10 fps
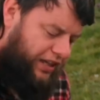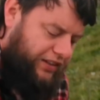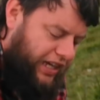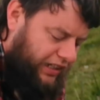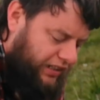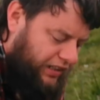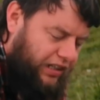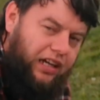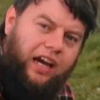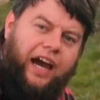and then
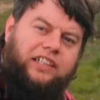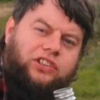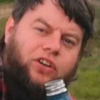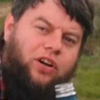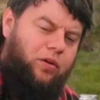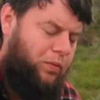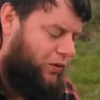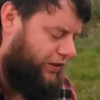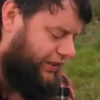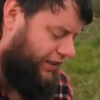add your hot
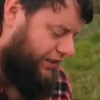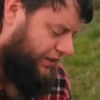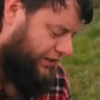water.